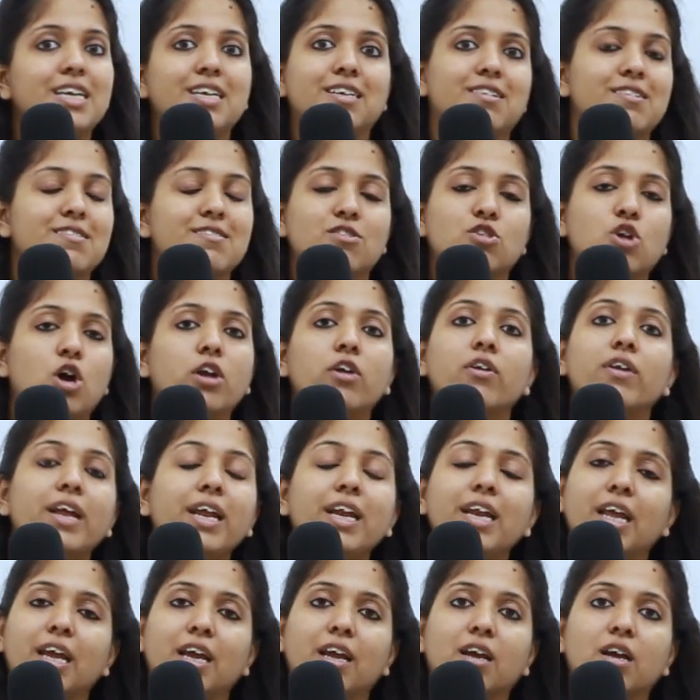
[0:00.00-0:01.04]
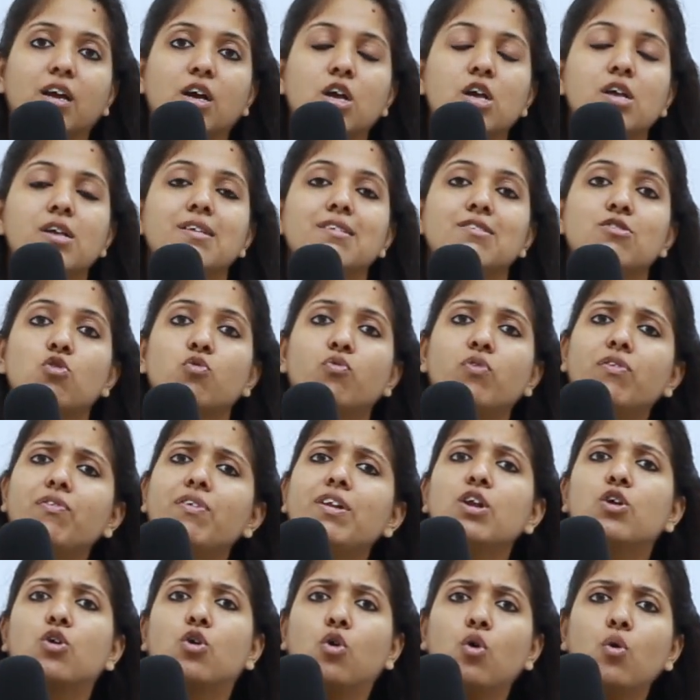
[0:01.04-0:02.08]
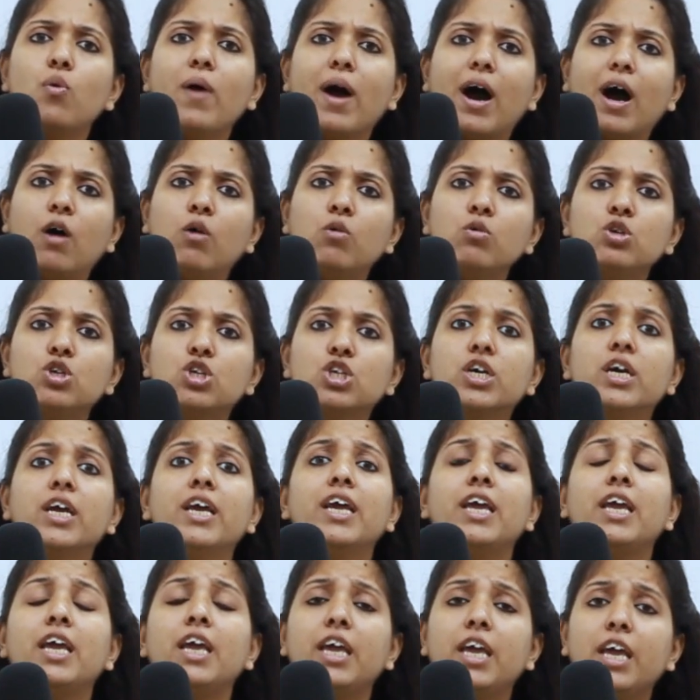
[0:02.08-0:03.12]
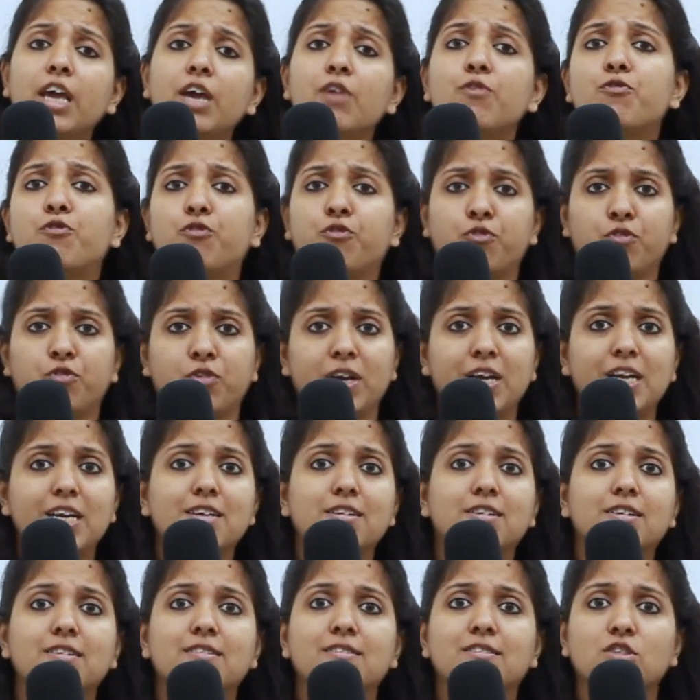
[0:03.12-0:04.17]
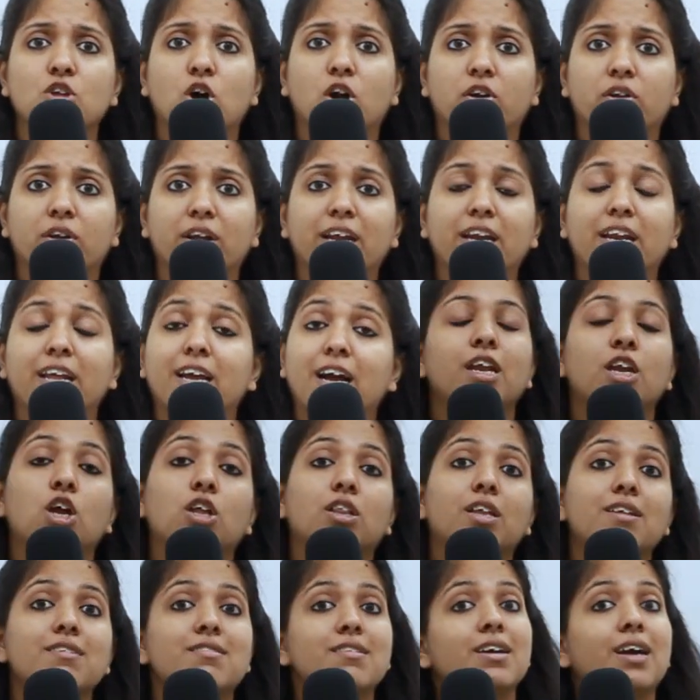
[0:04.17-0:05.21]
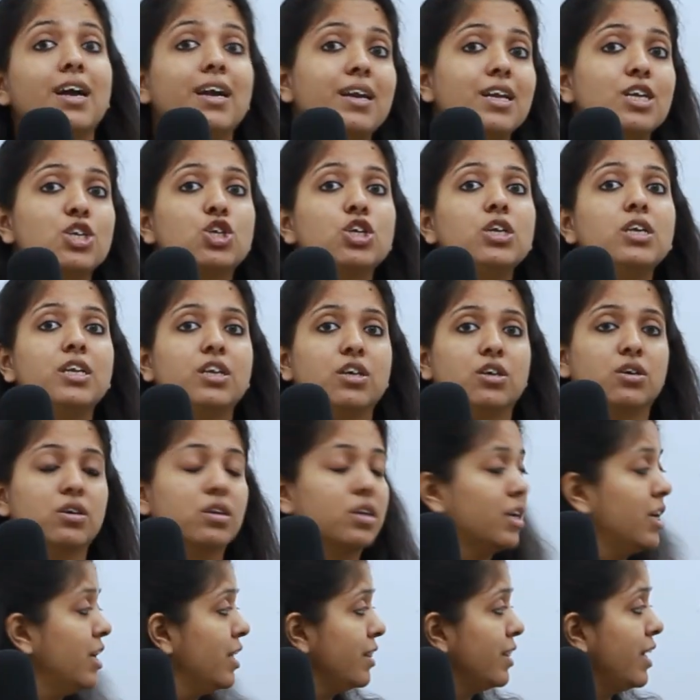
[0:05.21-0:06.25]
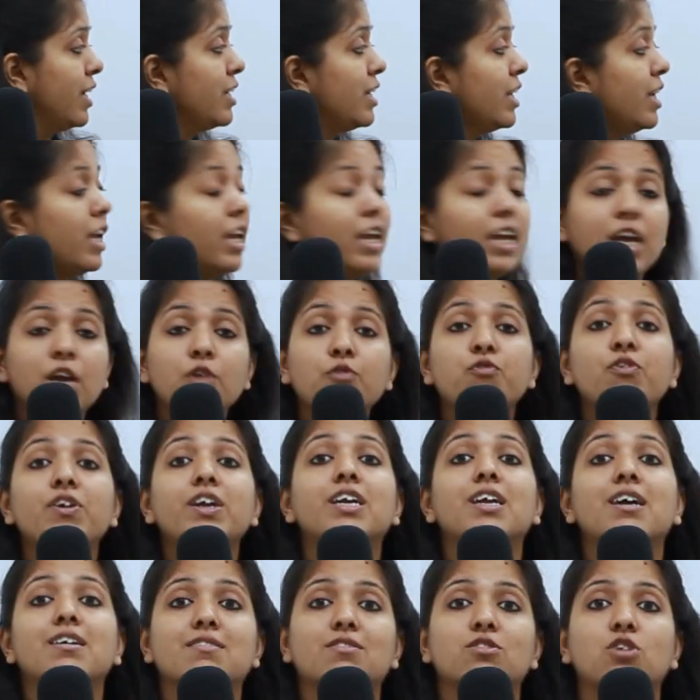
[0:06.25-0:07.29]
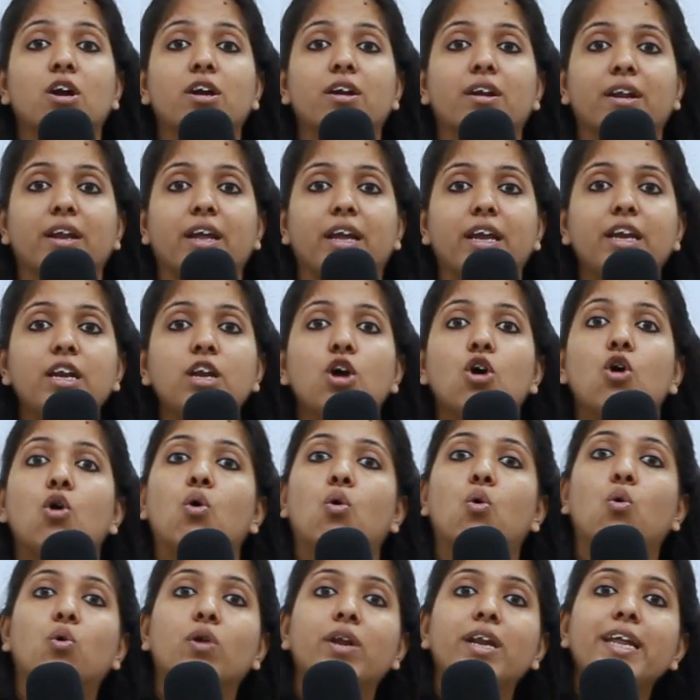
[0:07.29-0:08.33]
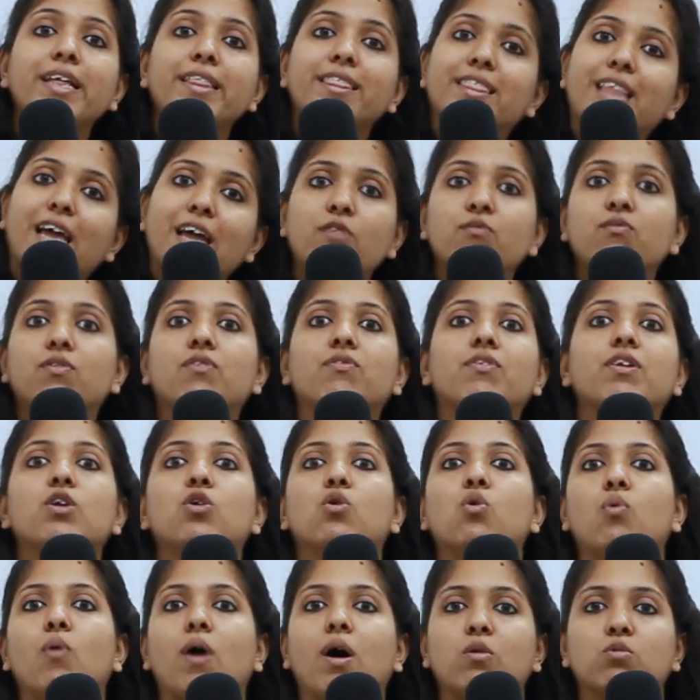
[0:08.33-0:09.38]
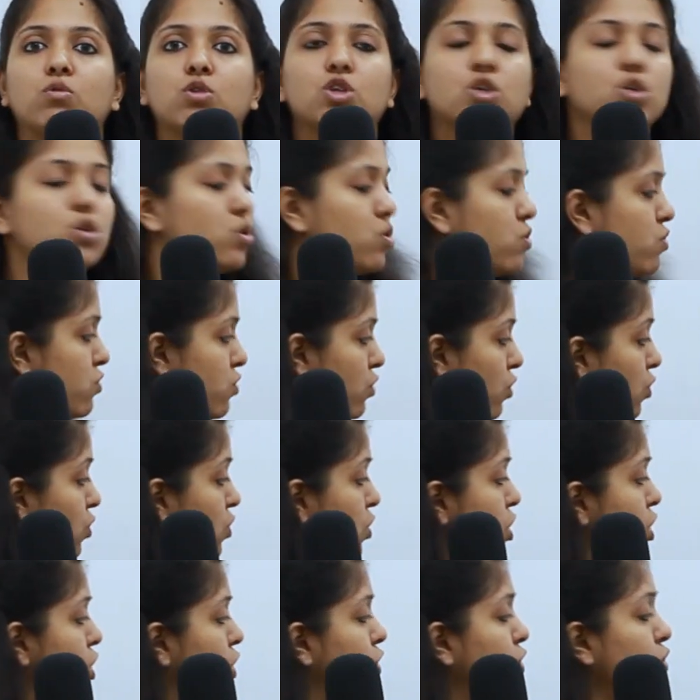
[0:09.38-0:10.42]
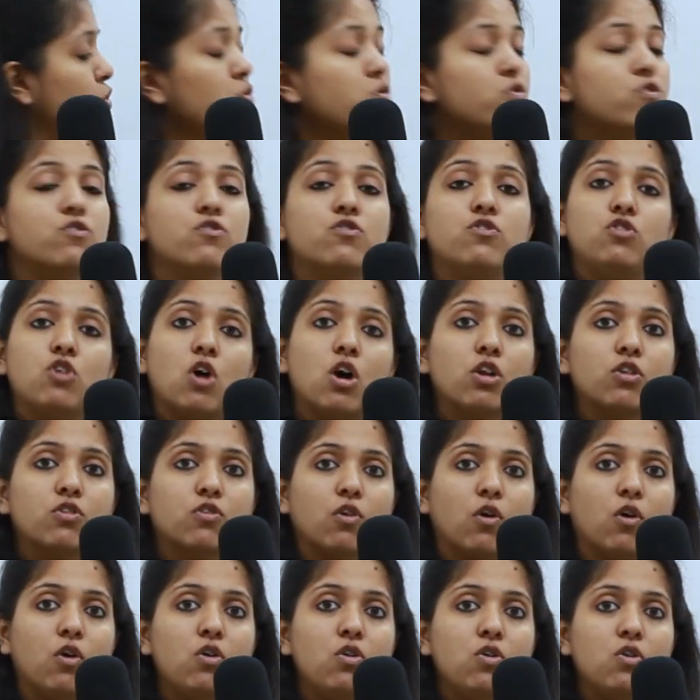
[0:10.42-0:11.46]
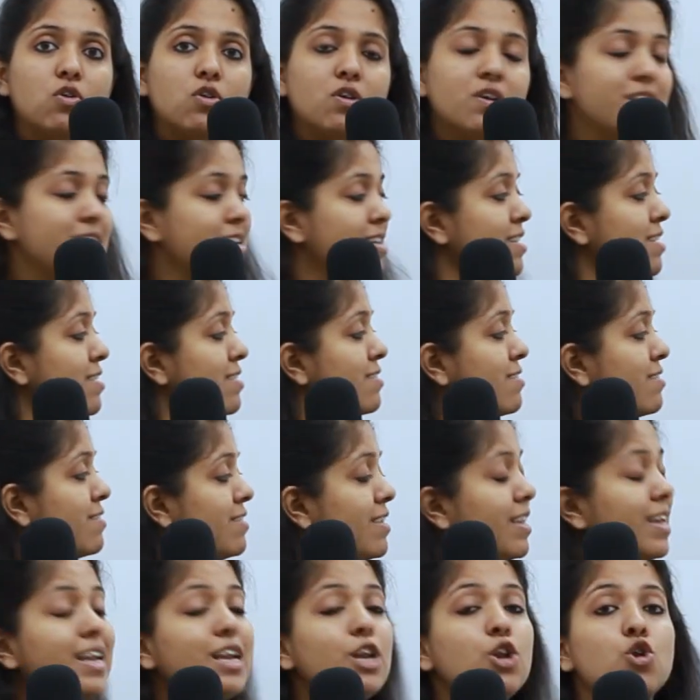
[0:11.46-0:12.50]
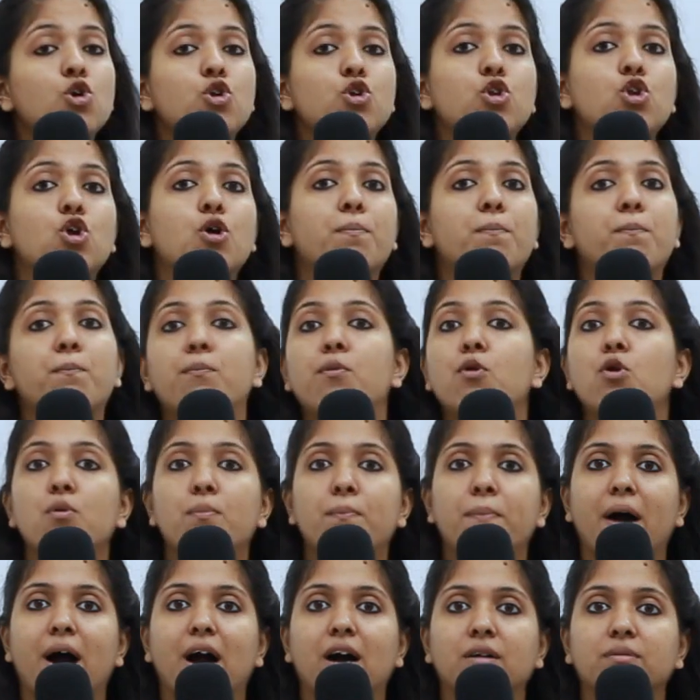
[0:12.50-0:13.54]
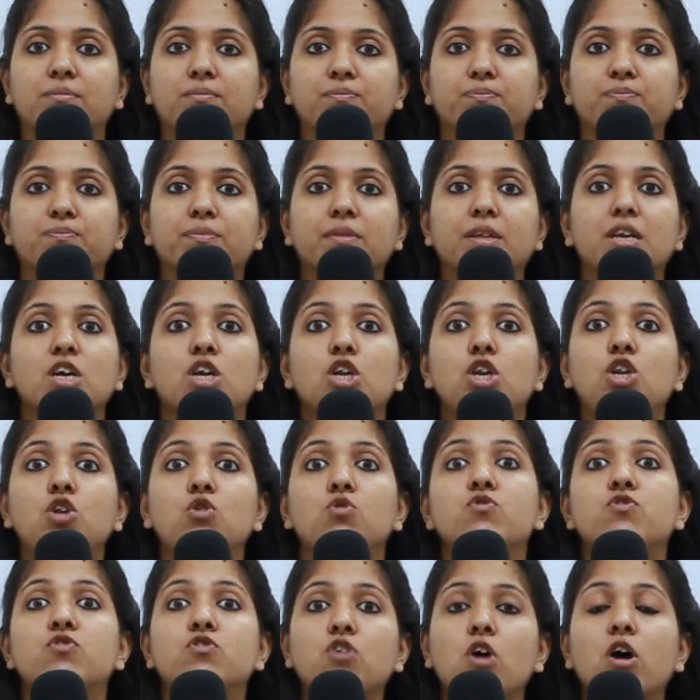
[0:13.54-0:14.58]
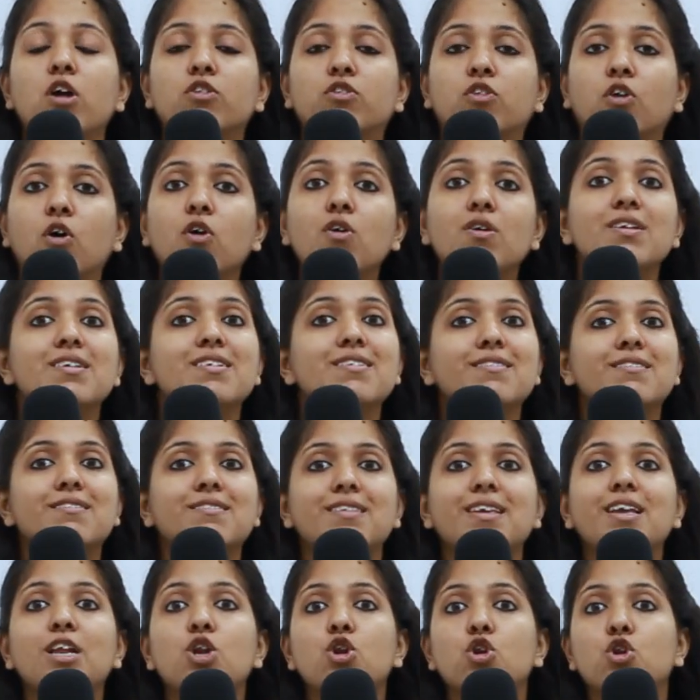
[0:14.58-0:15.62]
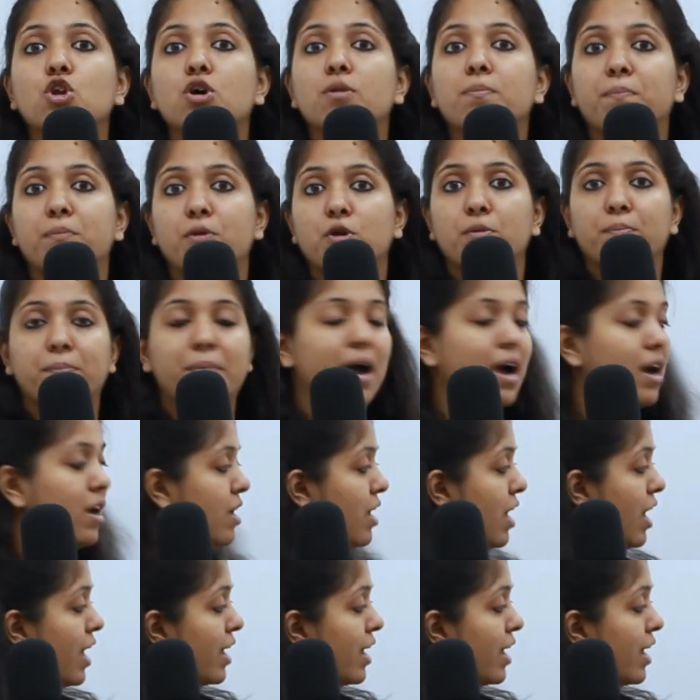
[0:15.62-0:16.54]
It is not raining. So we will go out if it is not raining. Now there is a condition here that if it does not rain, only then we will go out. So nous sortons s'il ne pleut pas. Nous sortons s'il ne pleut pas.